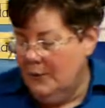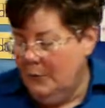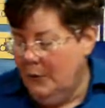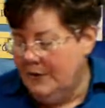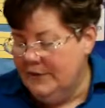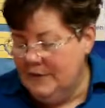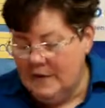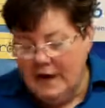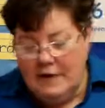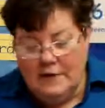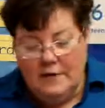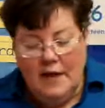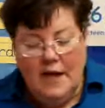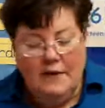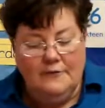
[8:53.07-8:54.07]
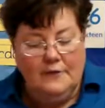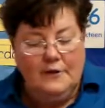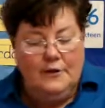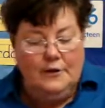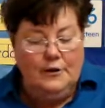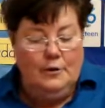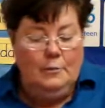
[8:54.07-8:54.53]
One side will have
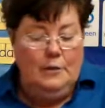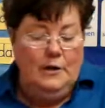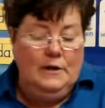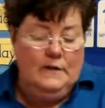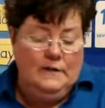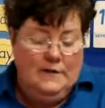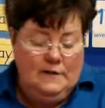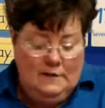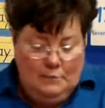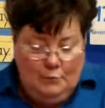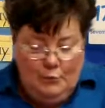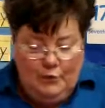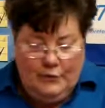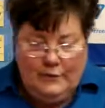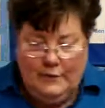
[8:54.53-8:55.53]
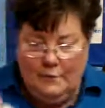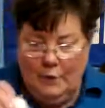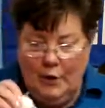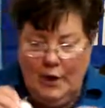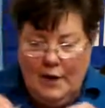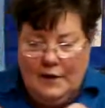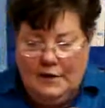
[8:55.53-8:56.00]
glitter because I did put some
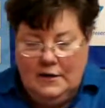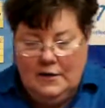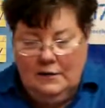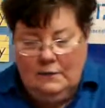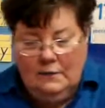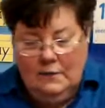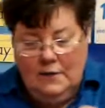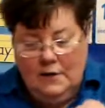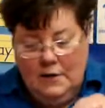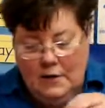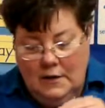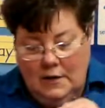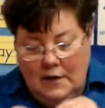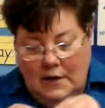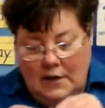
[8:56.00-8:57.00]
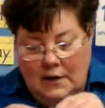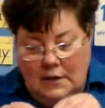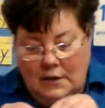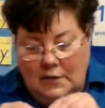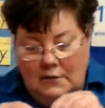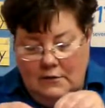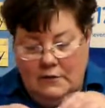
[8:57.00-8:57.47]
cotton in.
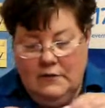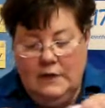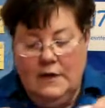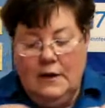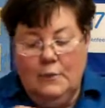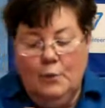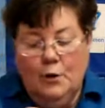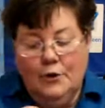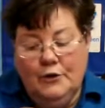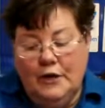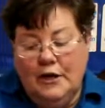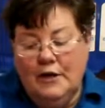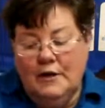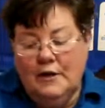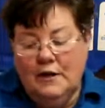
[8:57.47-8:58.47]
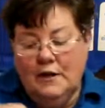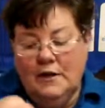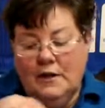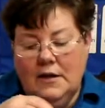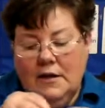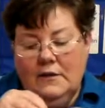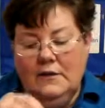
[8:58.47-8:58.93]
The other side will not,
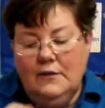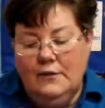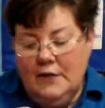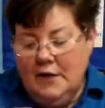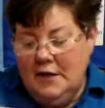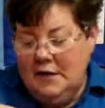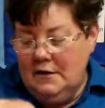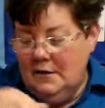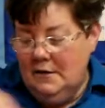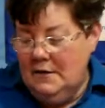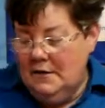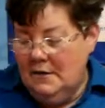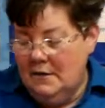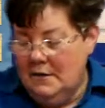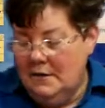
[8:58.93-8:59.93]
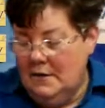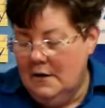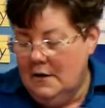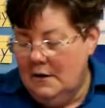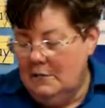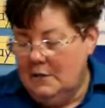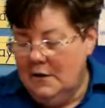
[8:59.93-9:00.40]
and that's fine,
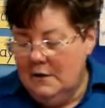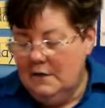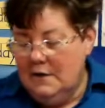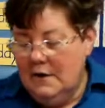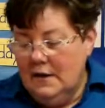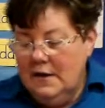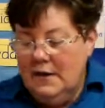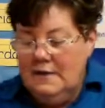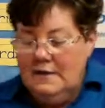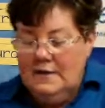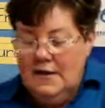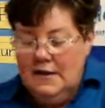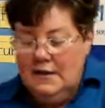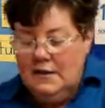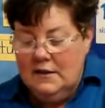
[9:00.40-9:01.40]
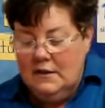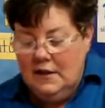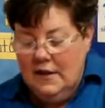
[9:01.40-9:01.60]
because like I said, the